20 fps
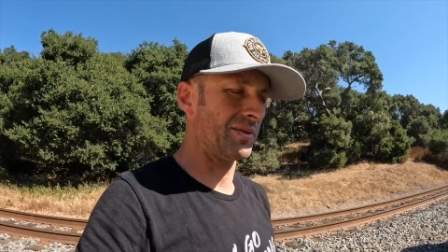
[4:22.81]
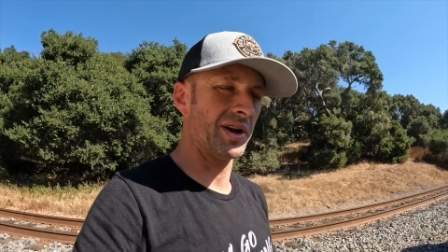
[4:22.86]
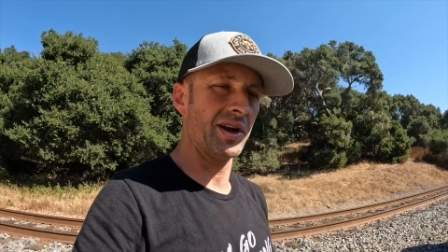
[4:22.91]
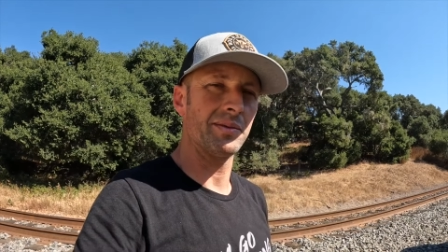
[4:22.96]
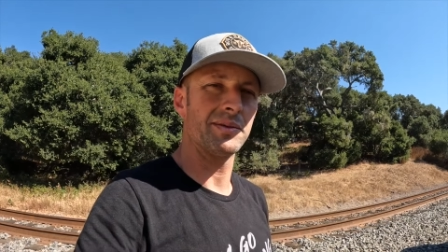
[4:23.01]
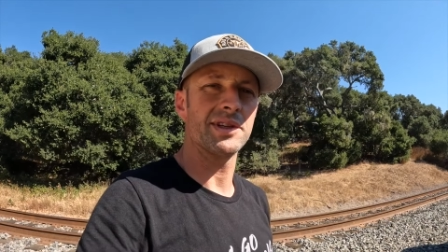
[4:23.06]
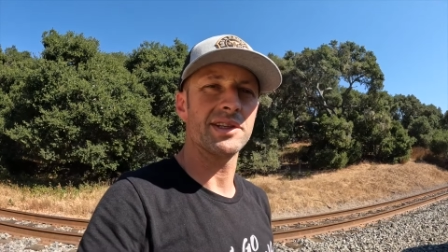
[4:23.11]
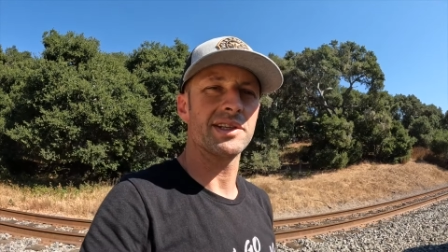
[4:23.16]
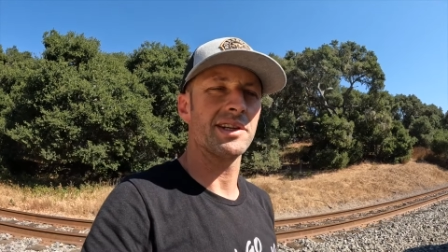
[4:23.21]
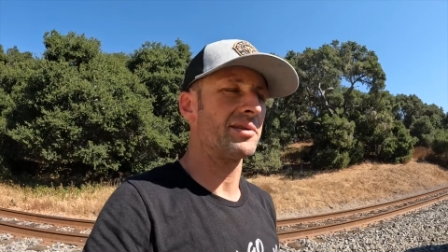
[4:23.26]
but
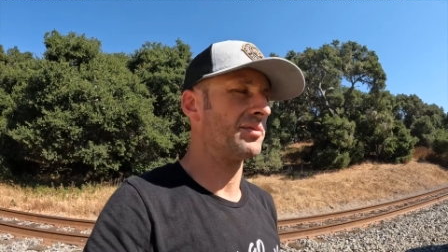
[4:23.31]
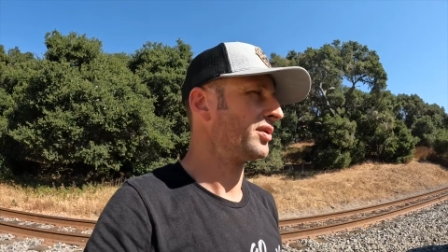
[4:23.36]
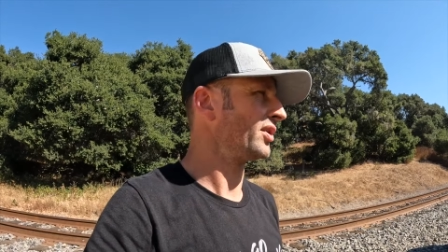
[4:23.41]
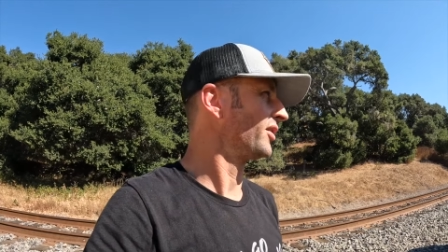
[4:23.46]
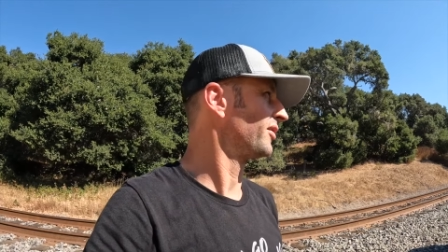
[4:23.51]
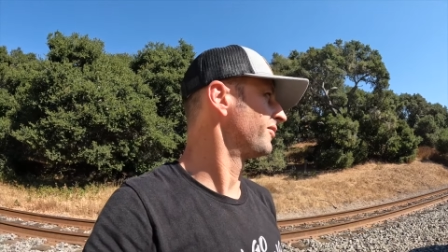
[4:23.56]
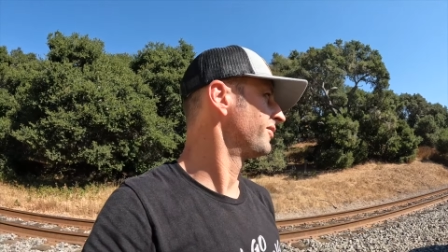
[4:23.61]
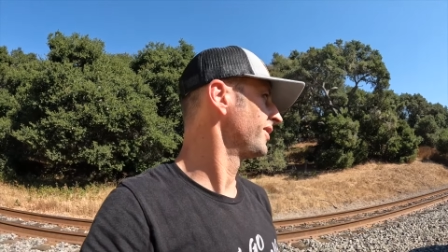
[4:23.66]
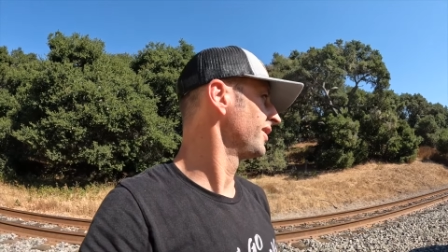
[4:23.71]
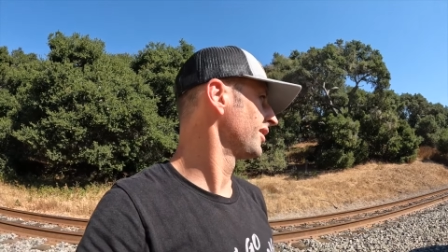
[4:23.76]
I'm just going to
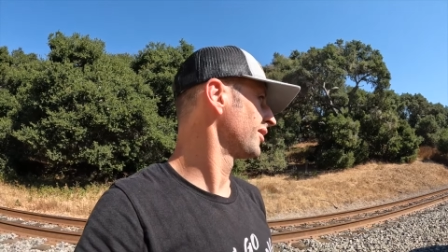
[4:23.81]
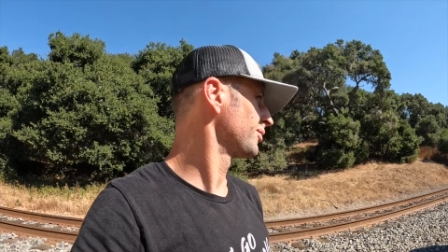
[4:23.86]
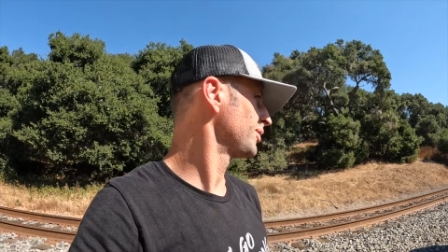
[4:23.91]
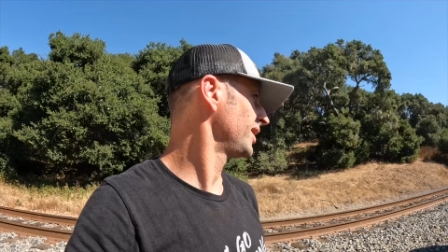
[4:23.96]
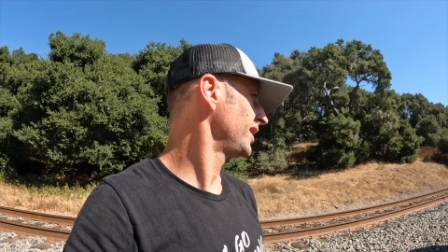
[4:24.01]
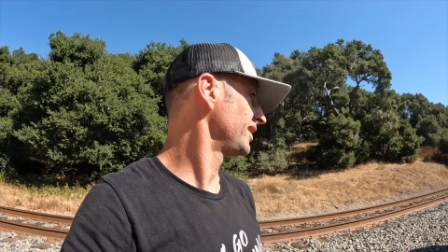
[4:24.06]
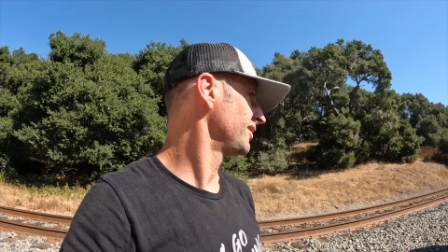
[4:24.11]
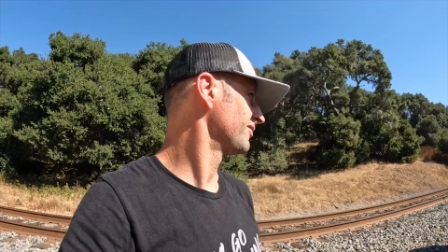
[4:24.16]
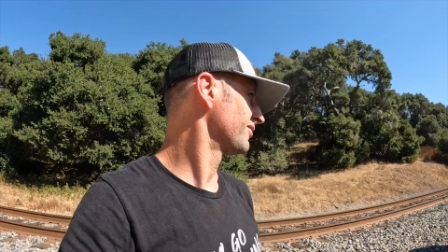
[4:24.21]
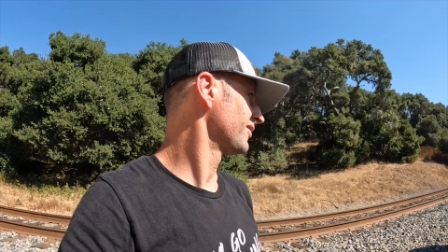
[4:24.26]
build a filler
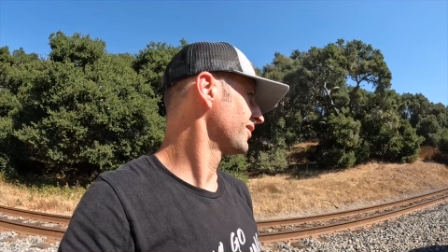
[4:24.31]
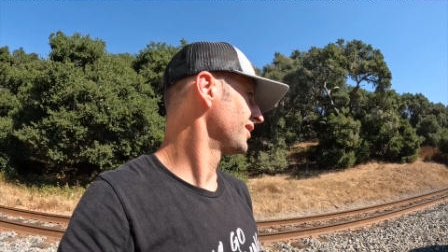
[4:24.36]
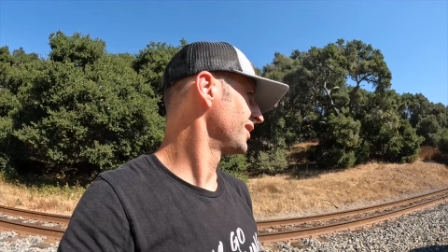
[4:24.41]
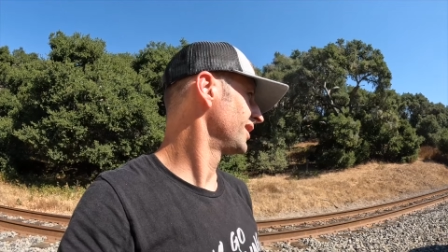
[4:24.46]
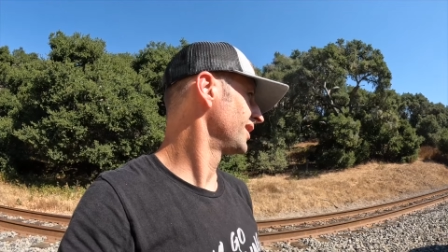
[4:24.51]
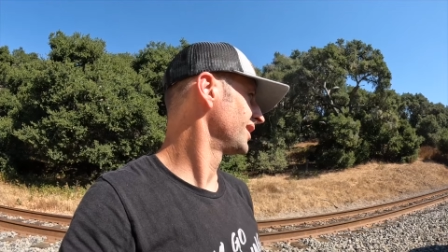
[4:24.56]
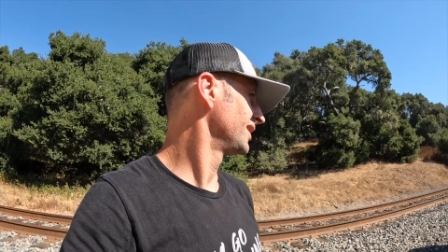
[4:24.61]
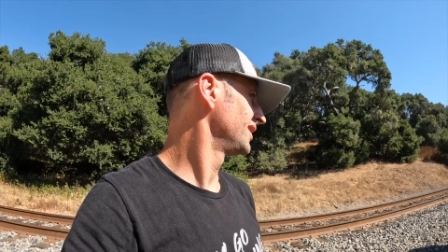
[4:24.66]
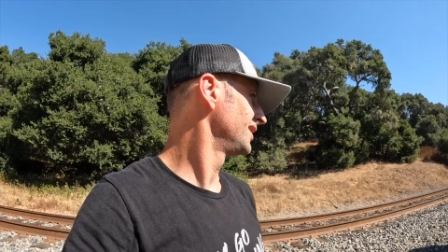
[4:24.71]
plate for the